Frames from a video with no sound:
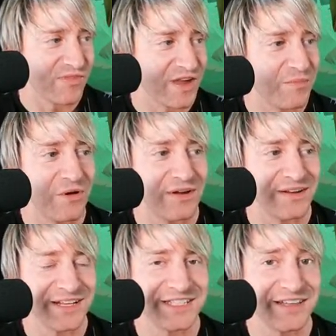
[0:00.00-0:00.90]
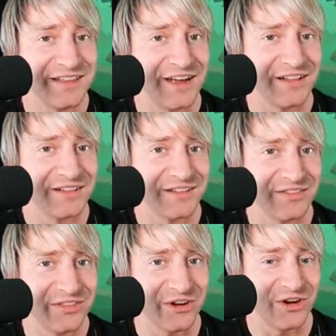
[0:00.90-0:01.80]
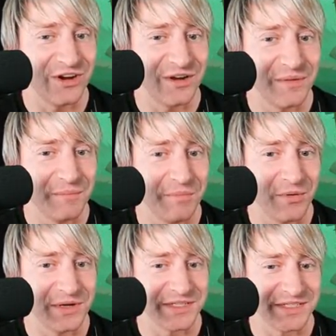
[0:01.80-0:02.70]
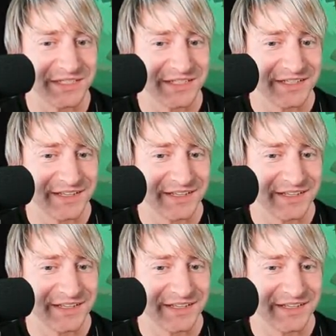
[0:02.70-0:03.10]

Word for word: Come on, let's get that third bonus.